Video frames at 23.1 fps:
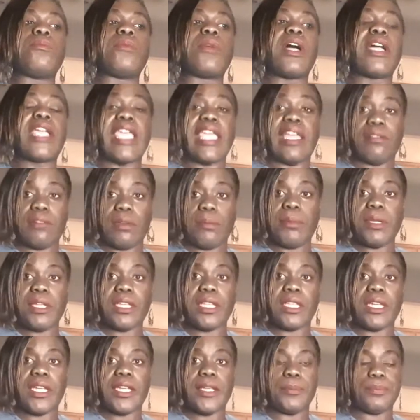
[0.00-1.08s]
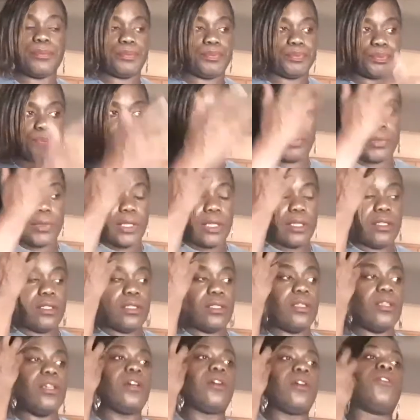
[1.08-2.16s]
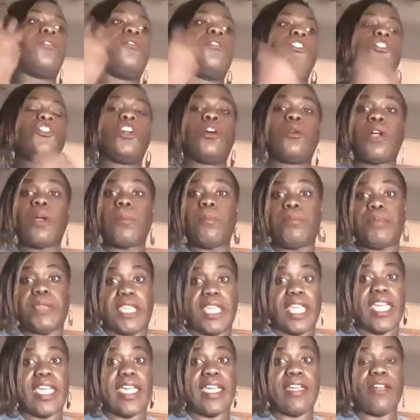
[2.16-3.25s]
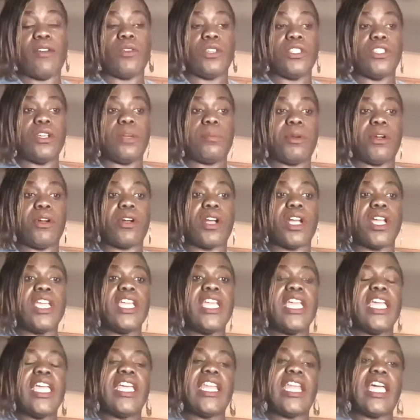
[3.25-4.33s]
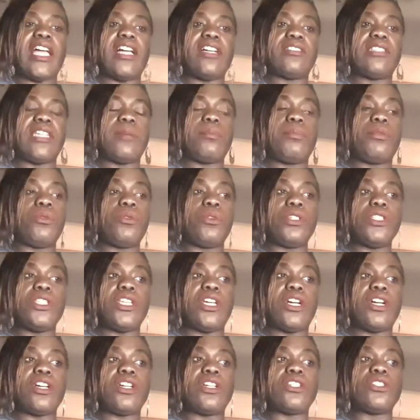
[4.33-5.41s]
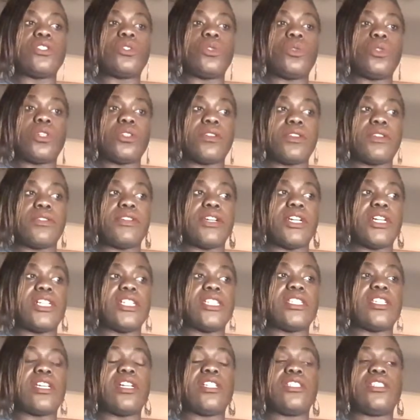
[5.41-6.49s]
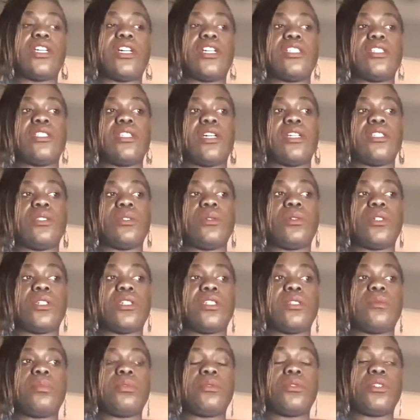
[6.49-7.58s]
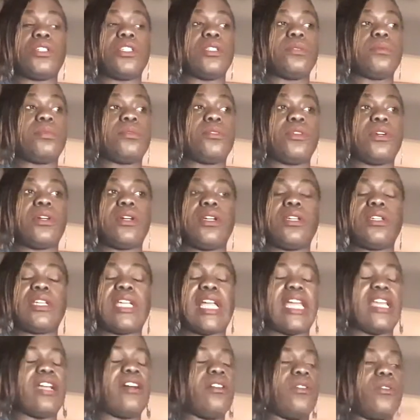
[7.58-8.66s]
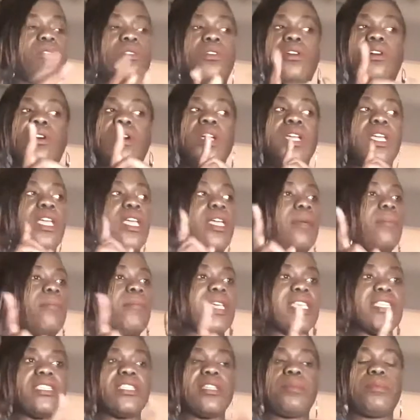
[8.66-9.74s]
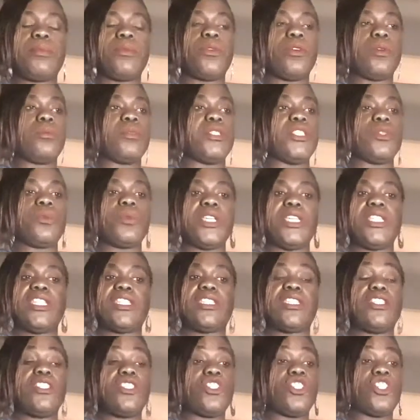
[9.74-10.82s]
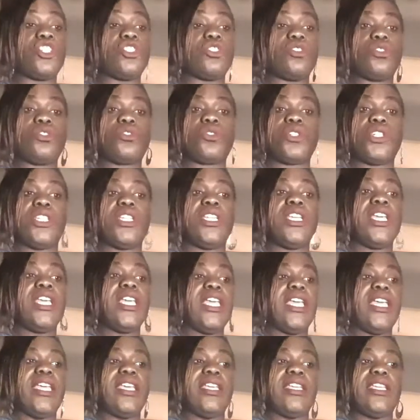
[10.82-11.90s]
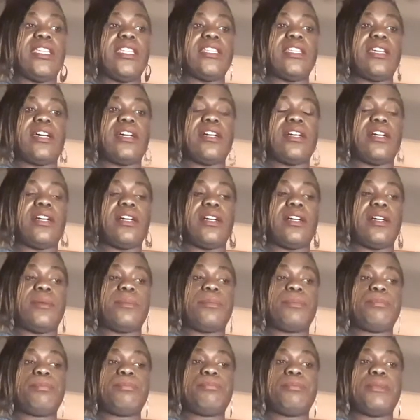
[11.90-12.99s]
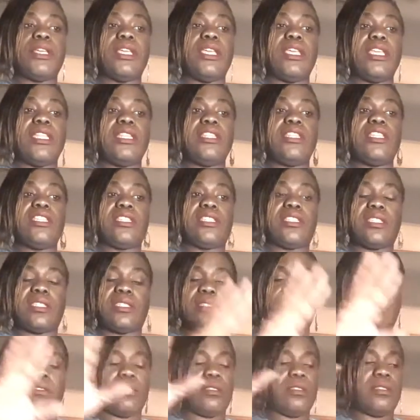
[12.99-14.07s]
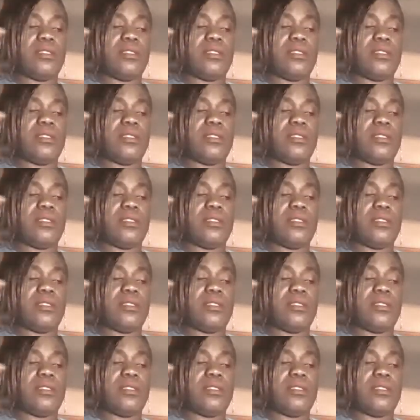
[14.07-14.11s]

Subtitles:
accountability on your behalf, on your part, and how that poor young daughter of hers, her daughter, poor got her all messed up all between this and the children, and in this